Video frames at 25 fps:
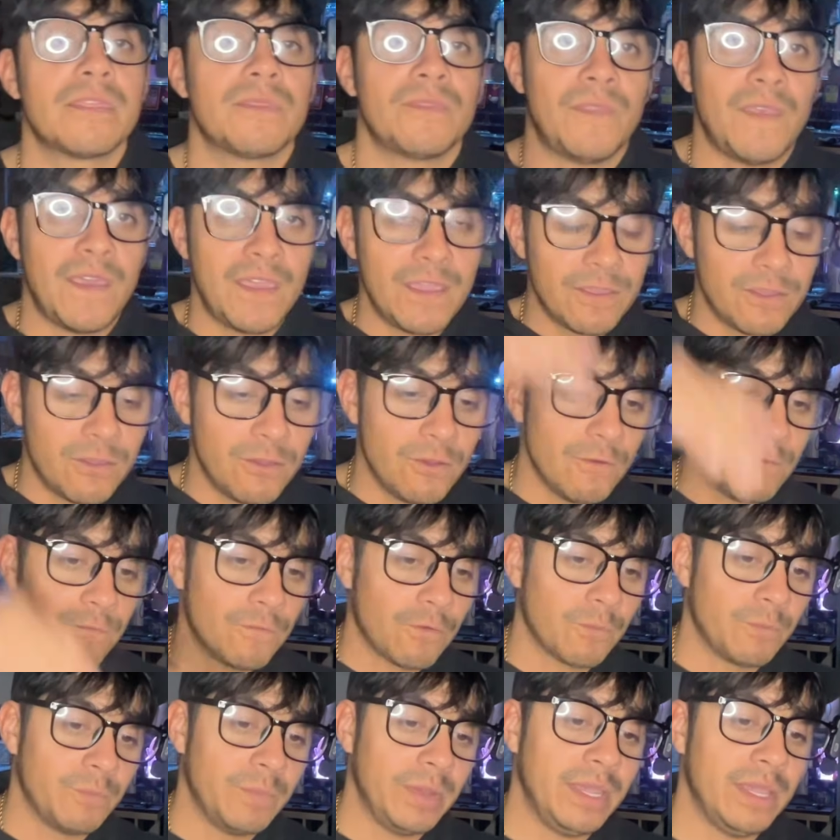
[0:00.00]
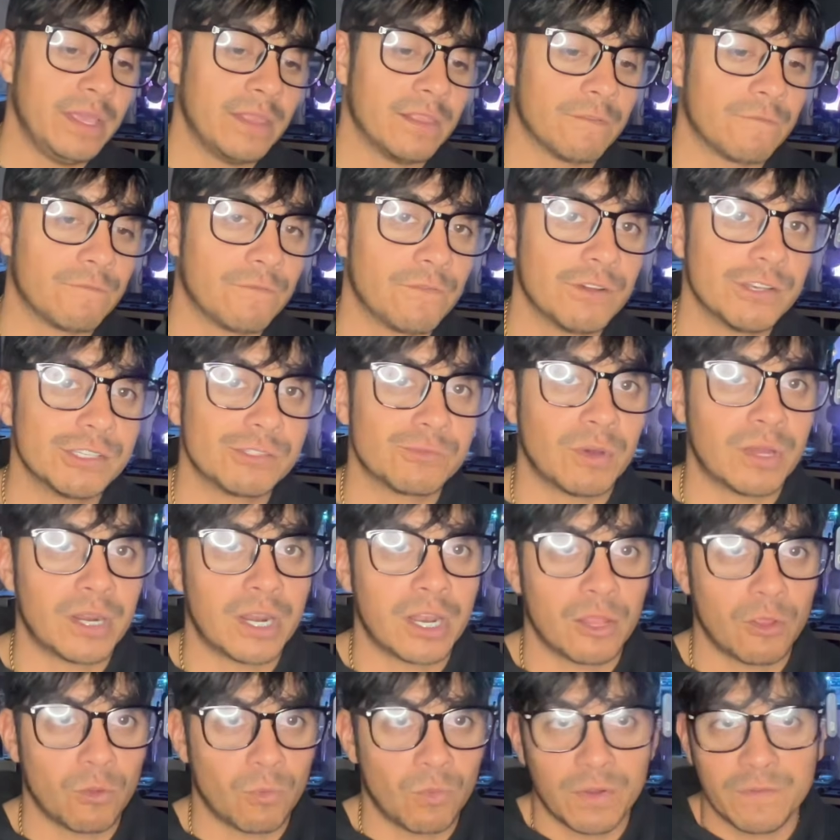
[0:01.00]
thank you for being the first one out
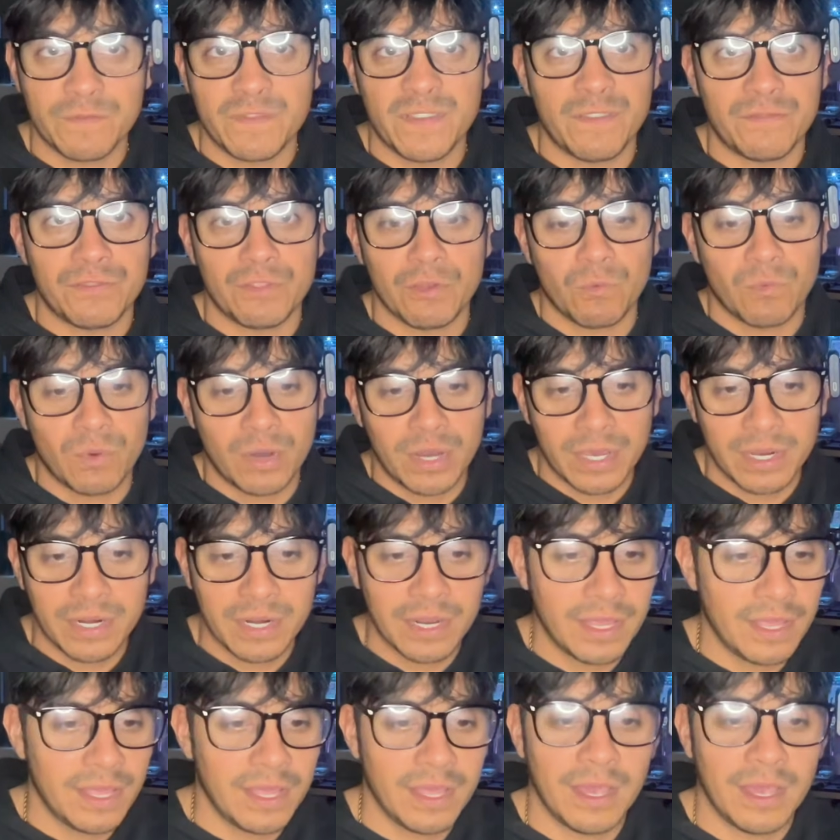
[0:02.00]
of the 151.